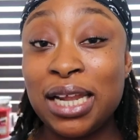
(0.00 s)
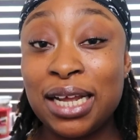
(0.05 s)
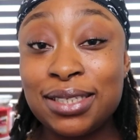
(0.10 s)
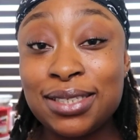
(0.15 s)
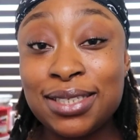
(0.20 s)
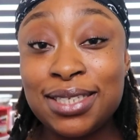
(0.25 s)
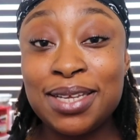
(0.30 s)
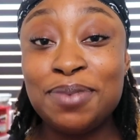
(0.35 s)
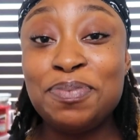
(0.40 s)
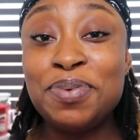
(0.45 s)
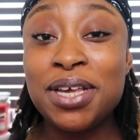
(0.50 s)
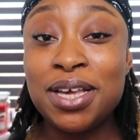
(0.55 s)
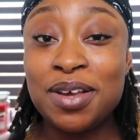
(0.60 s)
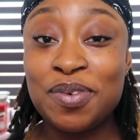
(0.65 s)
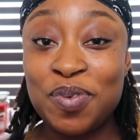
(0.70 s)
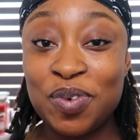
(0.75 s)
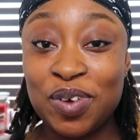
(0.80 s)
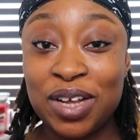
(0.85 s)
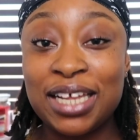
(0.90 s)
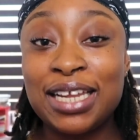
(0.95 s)
plenty
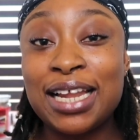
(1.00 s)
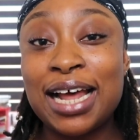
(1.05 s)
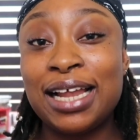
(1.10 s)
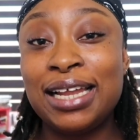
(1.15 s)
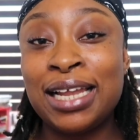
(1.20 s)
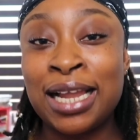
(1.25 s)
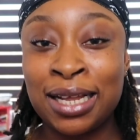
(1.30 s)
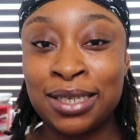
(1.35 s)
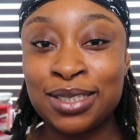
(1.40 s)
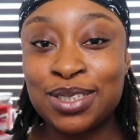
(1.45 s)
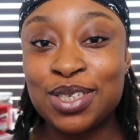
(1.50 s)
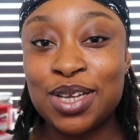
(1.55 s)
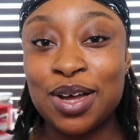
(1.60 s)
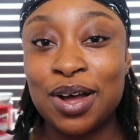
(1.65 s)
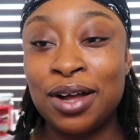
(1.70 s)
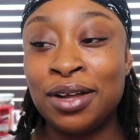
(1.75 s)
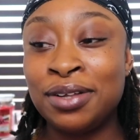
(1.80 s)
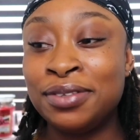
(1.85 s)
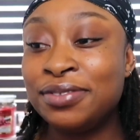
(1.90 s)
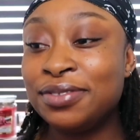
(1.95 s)
people in
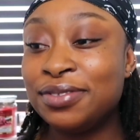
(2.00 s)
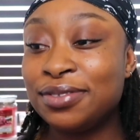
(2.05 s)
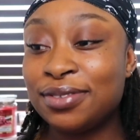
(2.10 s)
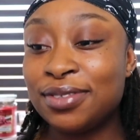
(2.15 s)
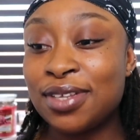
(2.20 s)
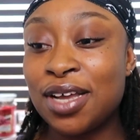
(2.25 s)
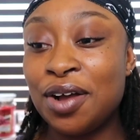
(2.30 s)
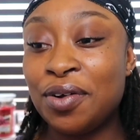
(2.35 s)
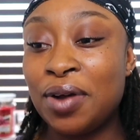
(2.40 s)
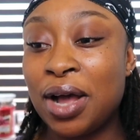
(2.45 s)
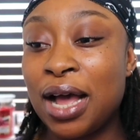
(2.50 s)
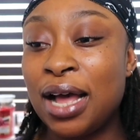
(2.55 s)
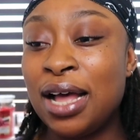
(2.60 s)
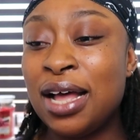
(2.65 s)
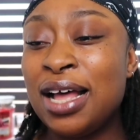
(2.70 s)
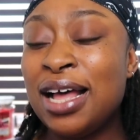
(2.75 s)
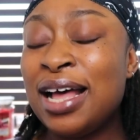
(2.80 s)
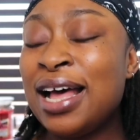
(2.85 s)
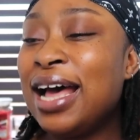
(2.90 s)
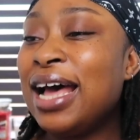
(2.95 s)
Atlanta. Alright.
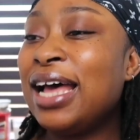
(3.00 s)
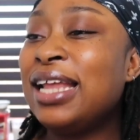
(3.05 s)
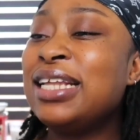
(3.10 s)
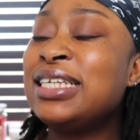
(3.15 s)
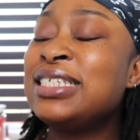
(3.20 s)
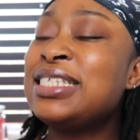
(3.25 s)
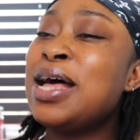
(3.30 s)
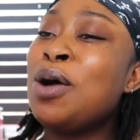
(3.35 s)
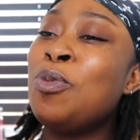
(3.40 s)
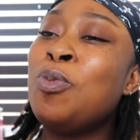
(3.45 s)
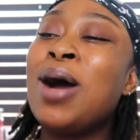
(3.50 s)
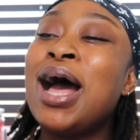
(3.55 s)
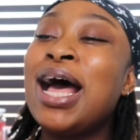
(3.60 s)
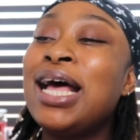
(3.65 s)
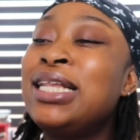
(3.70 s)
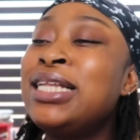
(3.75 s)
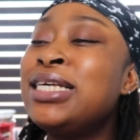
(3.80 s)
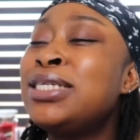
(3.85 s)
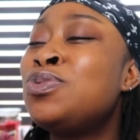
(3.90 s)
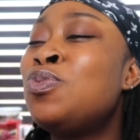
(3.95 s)
And it's like, why
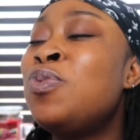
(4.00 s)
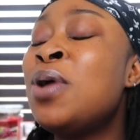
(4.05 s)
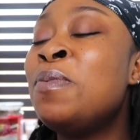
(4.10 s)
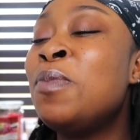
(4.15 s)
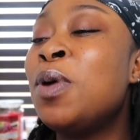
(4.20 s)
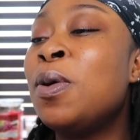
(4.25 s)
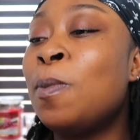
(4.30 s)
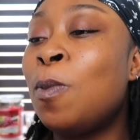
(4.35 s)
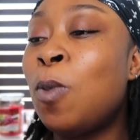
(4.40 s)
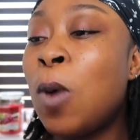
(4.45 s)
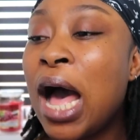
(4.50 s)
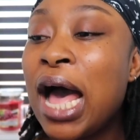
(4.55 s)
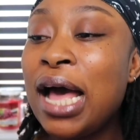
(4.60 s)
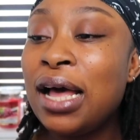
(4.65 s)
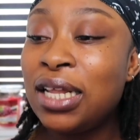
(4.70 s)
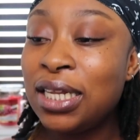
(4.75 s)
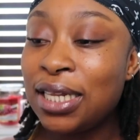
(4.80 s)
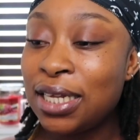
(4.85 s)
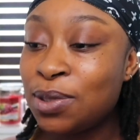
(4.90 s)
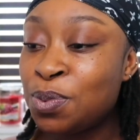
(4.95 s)
are these women, why
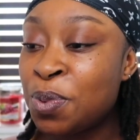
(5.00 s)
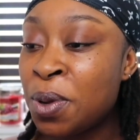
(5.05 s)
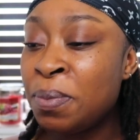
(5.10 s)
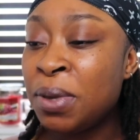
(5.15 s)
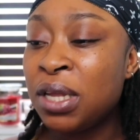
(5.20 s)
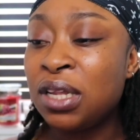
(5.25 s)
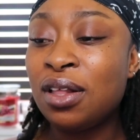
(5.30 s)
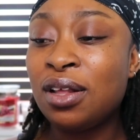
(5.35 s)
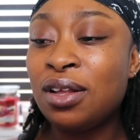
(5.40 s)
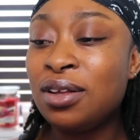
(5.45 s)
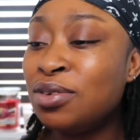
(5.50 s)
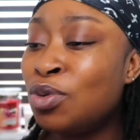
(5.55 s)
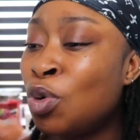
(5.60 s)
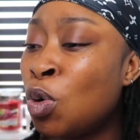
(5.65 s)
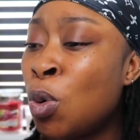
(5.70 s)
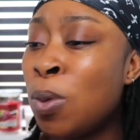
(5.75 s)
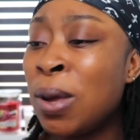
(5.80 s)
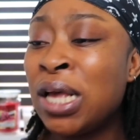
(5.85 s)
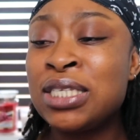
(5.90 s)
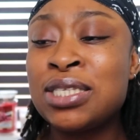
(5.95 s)
are these women
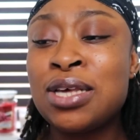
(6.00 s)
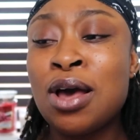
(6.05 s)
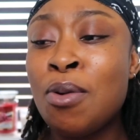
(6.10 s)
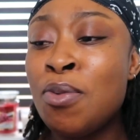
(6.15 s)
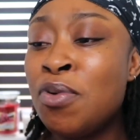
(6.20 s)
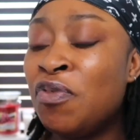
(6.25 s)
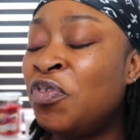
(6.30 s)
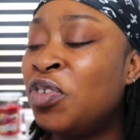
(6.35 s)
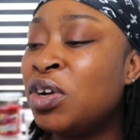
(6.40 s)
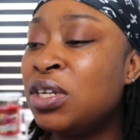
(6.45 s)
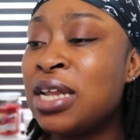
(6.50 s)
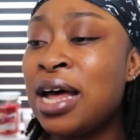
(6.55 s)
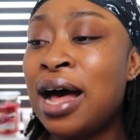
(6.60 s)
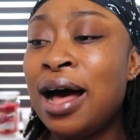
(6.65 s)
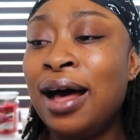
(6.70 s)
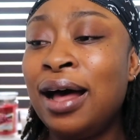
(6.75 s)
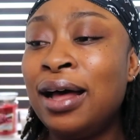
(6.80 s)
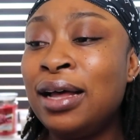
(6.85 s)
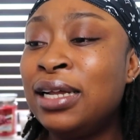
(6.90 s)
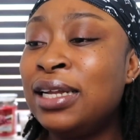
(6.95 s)
always going for the
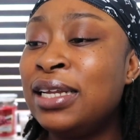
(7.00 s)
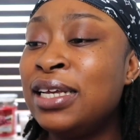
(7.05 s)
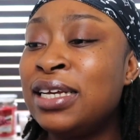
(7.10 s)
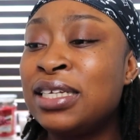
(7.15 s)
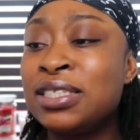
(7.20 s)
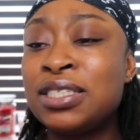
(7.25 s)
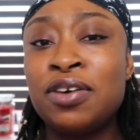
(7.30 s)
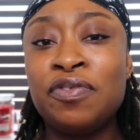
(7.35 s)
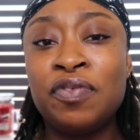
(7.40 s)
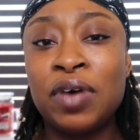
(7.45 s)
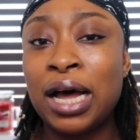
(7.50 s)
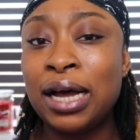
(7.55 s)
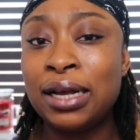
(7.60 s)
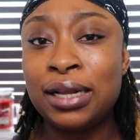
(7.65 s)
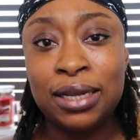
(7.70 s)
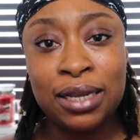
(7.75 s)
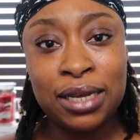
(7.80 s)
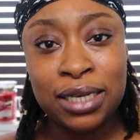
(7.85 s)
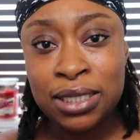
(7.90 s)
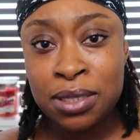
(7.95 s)
ugliest of
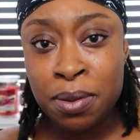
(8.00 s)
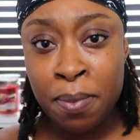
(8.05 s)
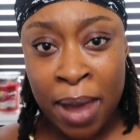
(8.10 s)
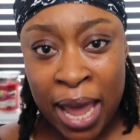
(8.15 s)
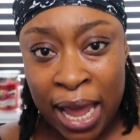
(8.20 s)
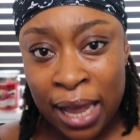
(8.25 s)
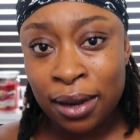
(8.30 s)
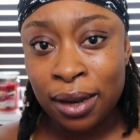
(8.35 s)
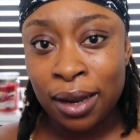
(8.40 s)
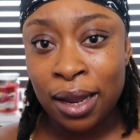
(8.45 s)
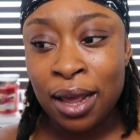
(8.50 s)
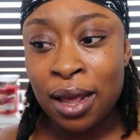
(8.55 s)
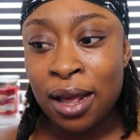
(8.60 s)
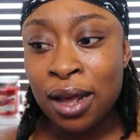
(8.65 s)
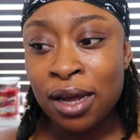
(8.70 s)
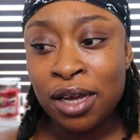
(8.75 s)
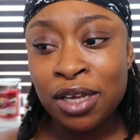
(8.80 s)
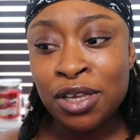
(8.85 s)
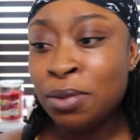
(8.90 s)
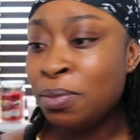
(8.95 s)
ugliest men?
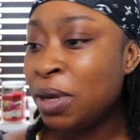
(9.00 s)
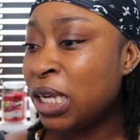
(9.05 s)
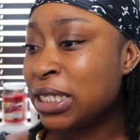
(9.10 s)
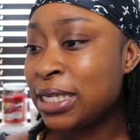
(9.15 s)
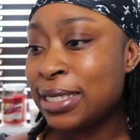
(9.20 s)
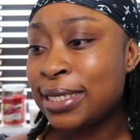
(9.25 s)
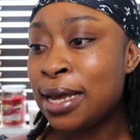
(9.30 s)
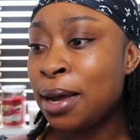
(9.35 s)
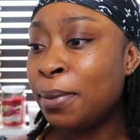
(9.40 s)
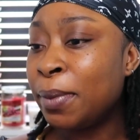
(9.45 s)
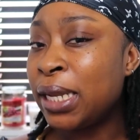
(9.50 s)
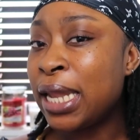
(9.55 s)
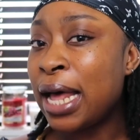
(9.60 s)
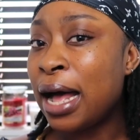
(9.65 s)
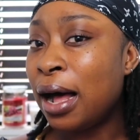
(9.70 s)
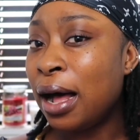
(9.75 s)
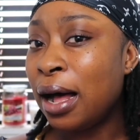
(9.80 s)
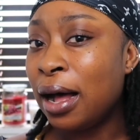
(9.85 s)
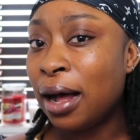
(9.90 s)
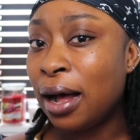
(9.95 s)
You mean to tell me
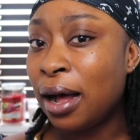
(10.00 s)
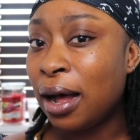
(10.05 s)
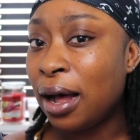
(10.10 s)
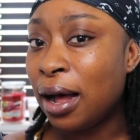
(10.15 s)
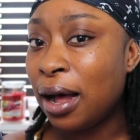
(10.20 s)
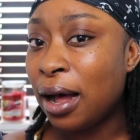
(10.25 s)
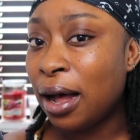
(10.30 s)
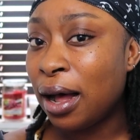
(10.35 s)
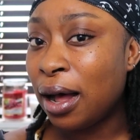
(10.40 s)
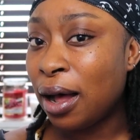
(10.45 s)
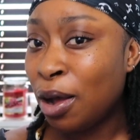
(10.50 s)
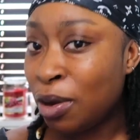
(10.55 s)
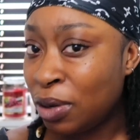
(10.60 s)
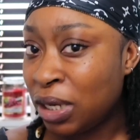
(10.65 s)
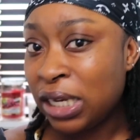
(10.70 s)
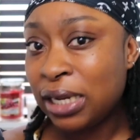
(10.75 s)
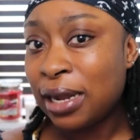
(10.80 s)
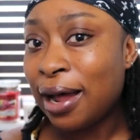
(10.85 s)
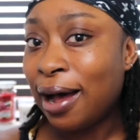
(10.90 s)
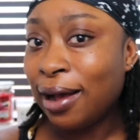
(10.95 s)
that
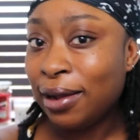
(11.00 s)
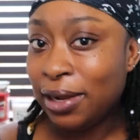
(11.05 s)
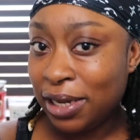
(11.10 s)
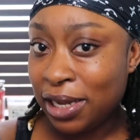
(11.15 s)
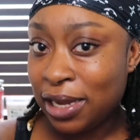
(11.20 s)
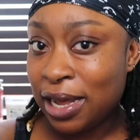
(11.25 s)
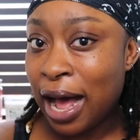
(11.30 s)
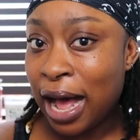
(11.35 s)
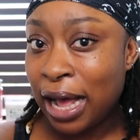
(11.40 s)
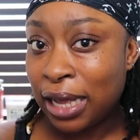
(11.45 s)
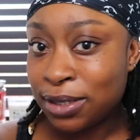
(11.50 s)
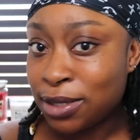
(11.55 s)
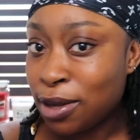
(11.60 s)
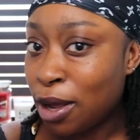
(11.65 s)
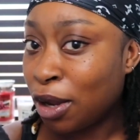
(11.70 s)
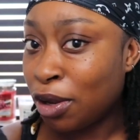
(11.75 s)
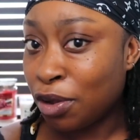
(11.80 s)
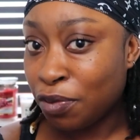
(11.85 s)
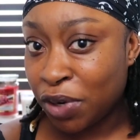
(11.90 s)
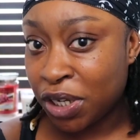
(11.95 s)
only the ugly guys
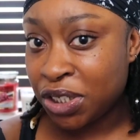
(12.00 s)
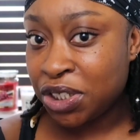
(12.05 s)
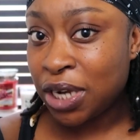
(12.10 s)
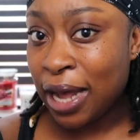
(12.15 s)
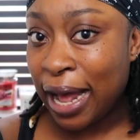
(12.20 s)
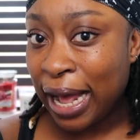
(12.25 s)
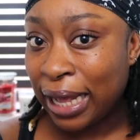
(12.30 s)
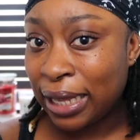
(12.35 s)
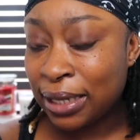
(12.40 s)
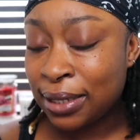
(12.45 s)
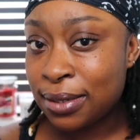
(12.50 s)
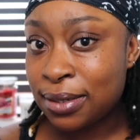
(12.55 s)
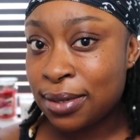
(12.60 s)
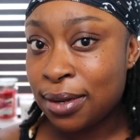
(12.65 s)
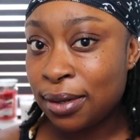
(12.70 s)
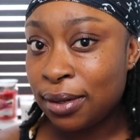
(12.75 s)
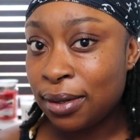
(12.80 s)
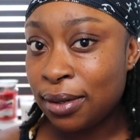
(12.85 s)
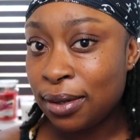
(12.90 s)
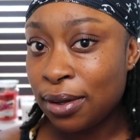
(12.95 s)
are the rich guys?
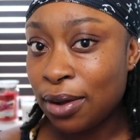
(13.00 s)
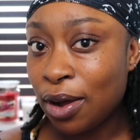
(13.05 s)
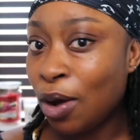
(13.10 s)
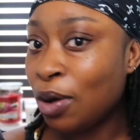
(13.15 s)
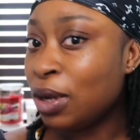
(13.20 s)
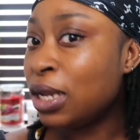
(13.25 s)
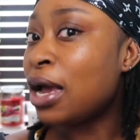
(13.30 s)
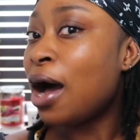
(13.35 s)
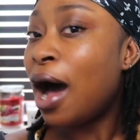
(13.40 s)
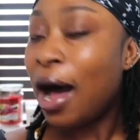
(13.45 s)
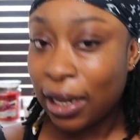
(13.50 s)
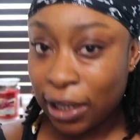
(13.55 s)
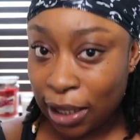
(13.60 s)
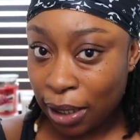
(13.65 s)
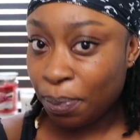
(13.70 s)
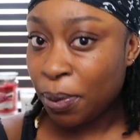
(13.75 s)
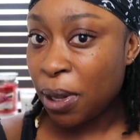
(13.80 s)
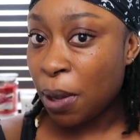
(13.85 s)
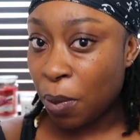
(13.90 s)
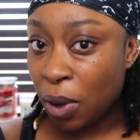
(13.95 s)
Only
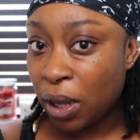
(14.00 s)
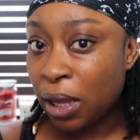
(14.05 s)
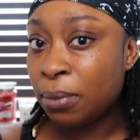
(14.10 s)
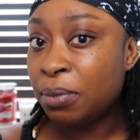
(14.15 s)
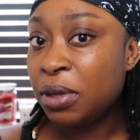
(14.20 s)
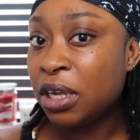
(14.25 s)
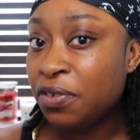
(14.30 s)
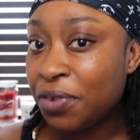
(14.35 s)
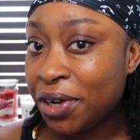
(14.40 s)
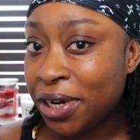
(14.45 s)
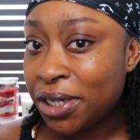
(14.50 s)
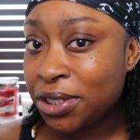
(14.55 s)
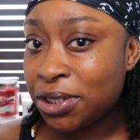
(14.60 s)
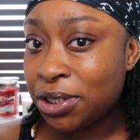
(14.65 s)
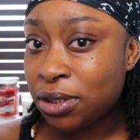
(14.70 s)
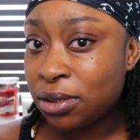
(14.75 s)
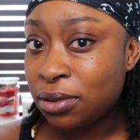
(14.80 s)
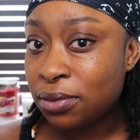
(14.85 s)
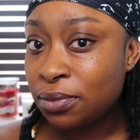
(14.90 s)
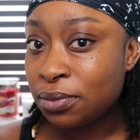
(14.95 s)
ugly people can be
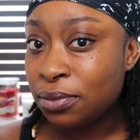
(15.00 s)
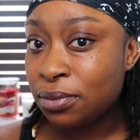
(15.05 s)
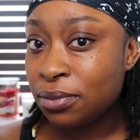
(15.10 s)
rich?